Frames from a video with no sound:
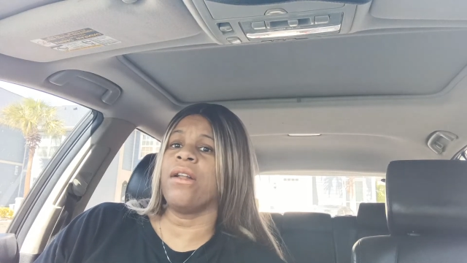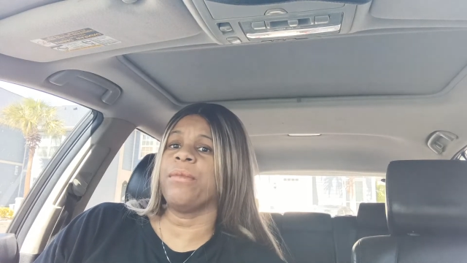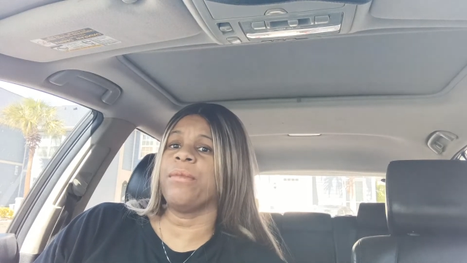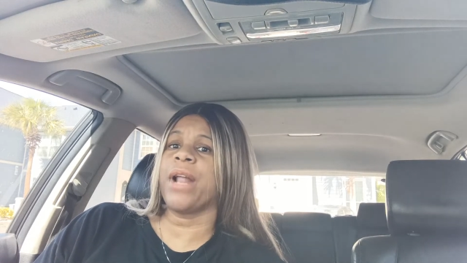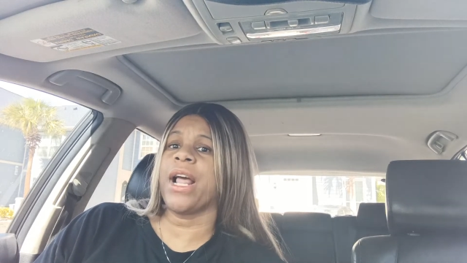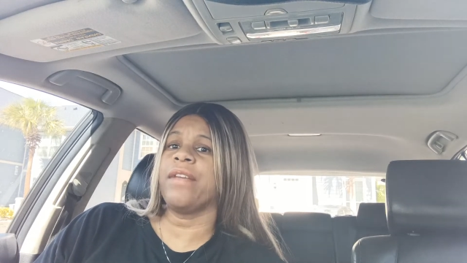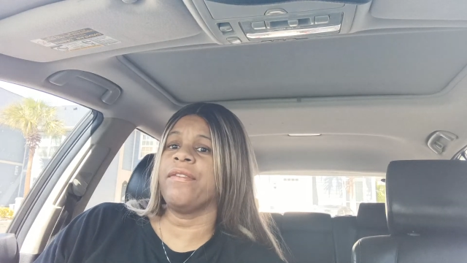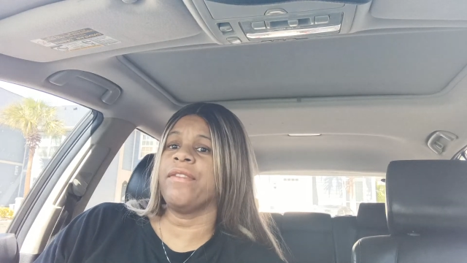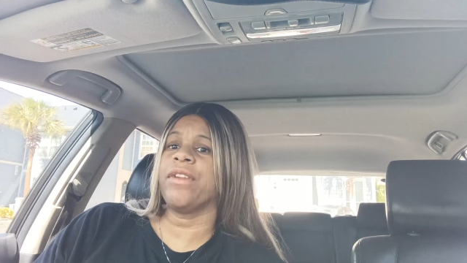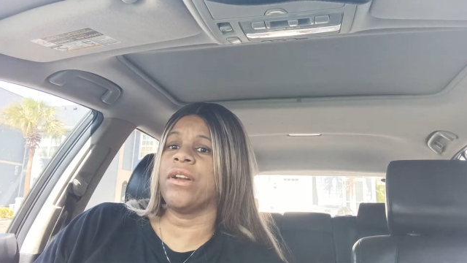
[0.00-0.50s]
I'm
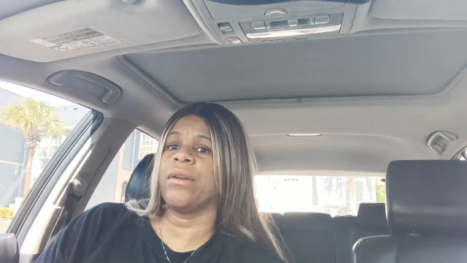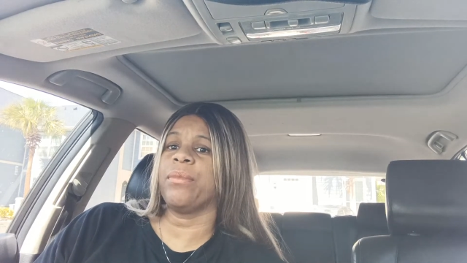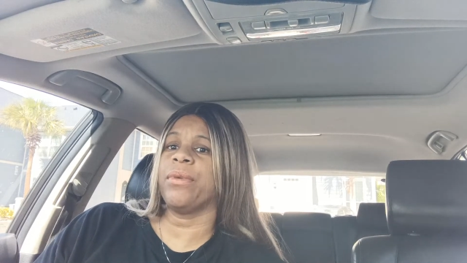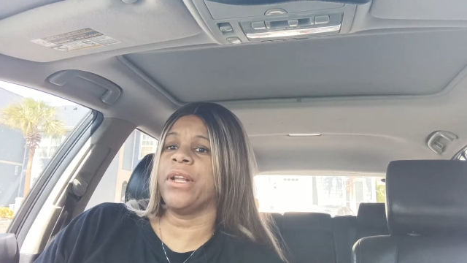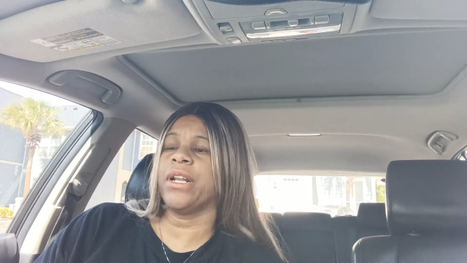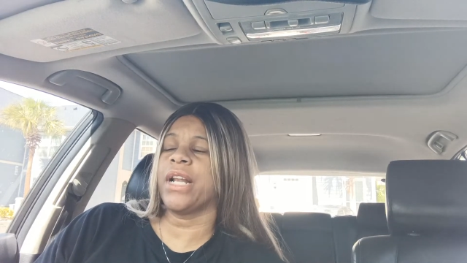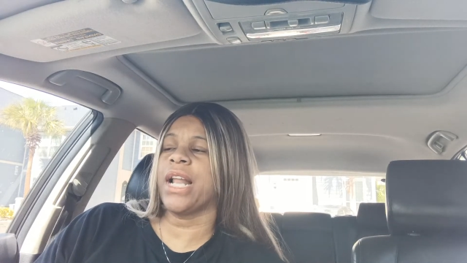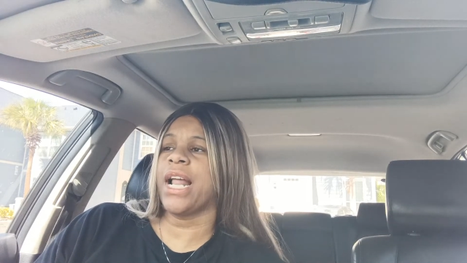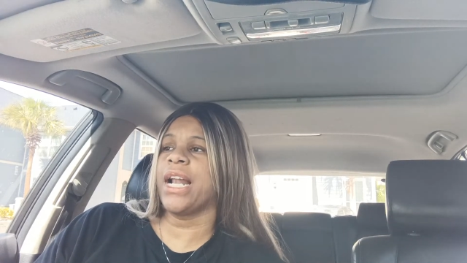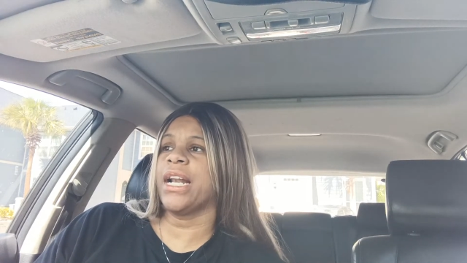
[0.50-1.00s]
not even gonna
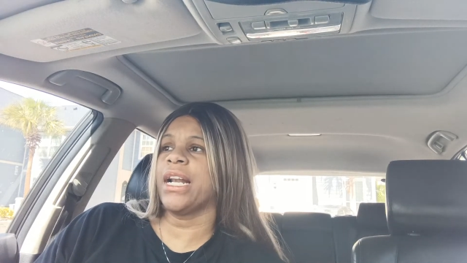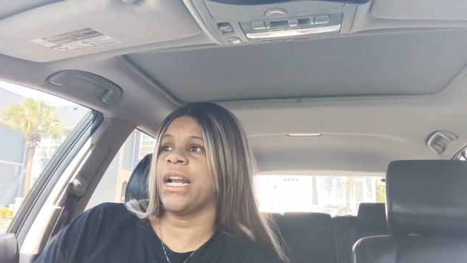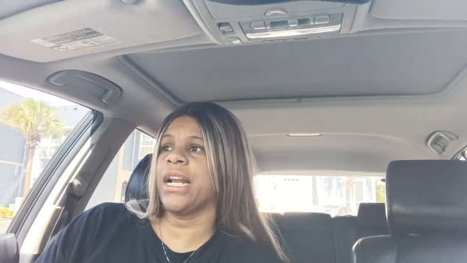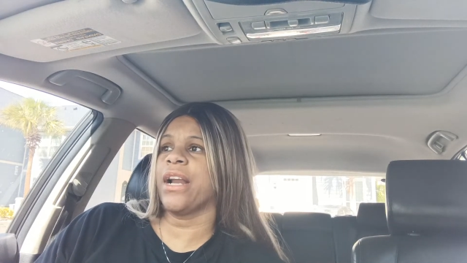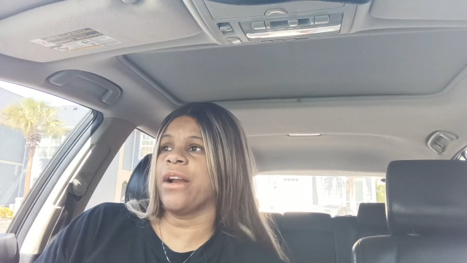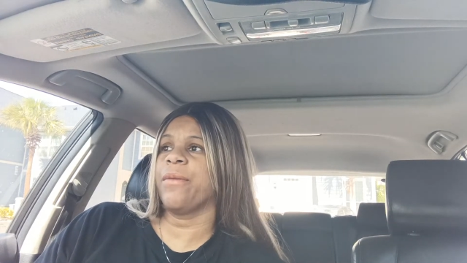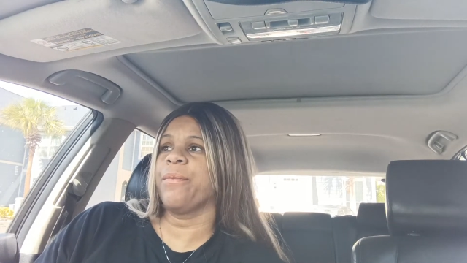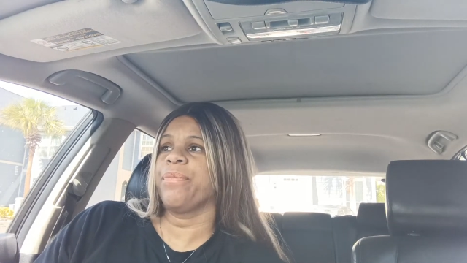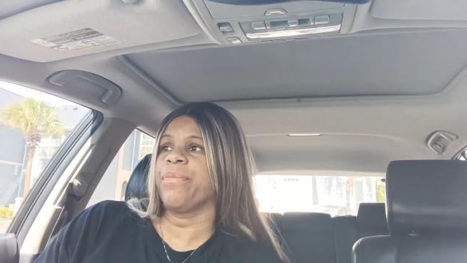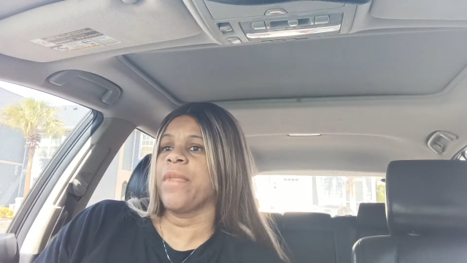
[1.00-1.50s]
put that in
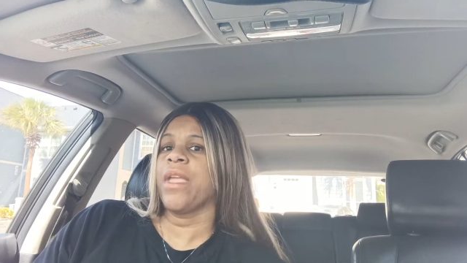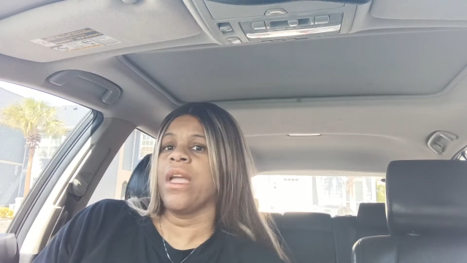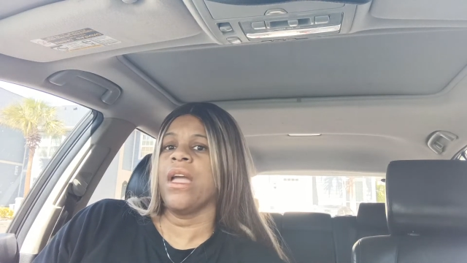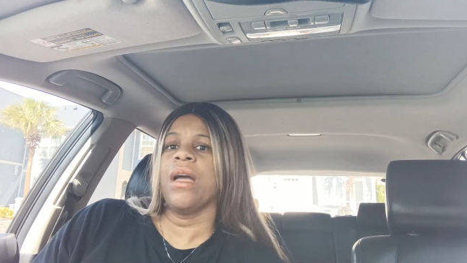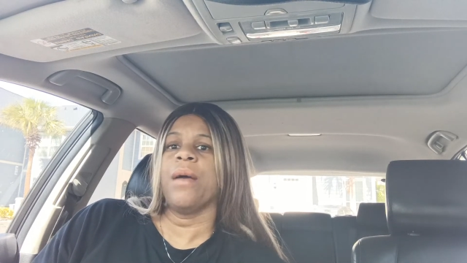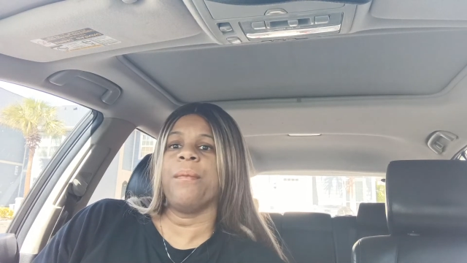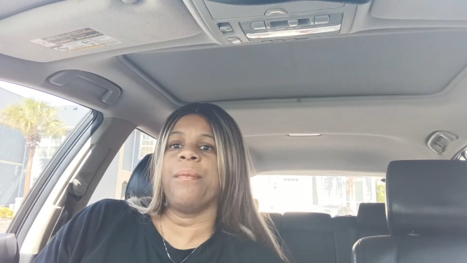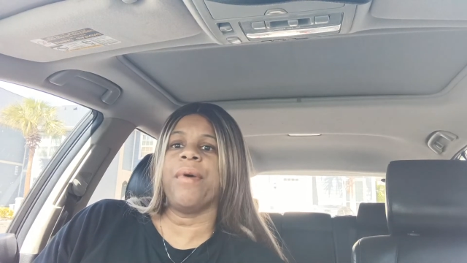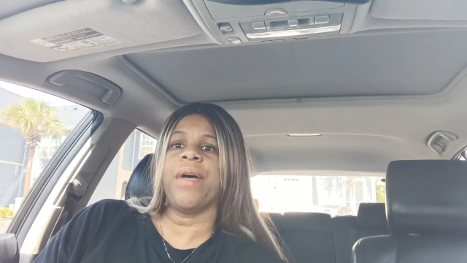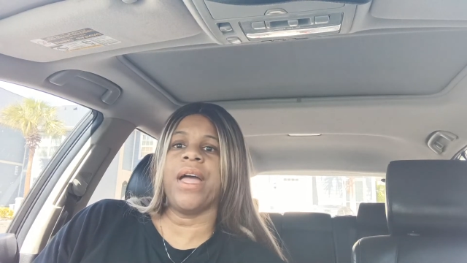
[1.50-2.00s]
there.
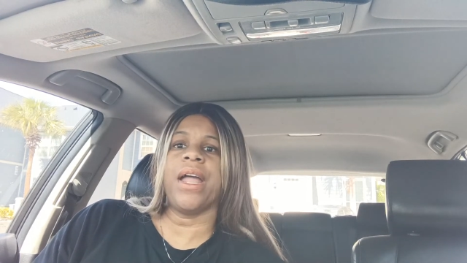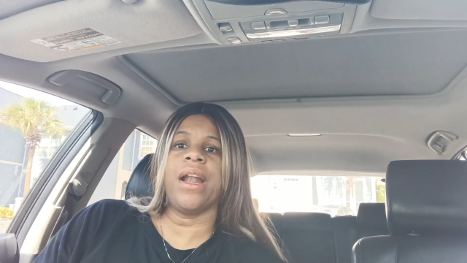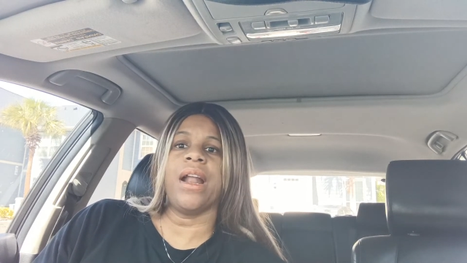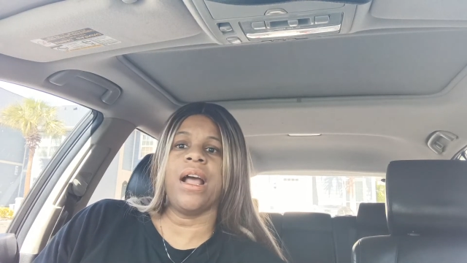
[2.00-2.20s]
But